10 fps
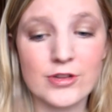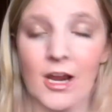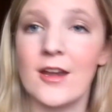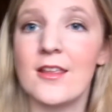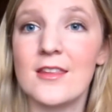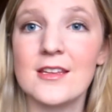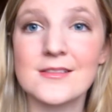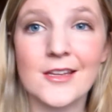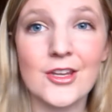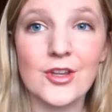tried any of
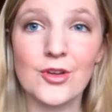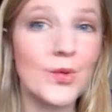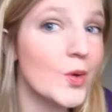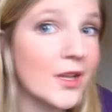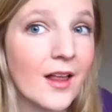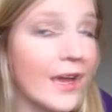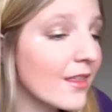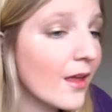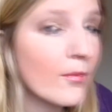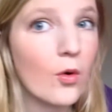these and you really
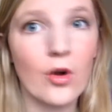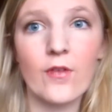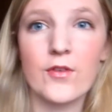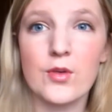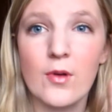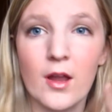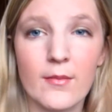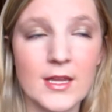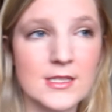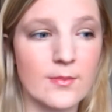like them or if you
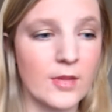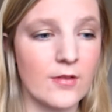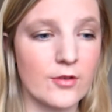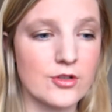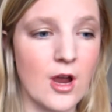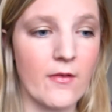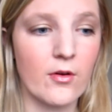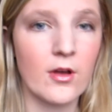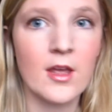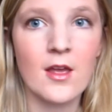recommend something for
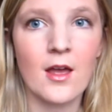travel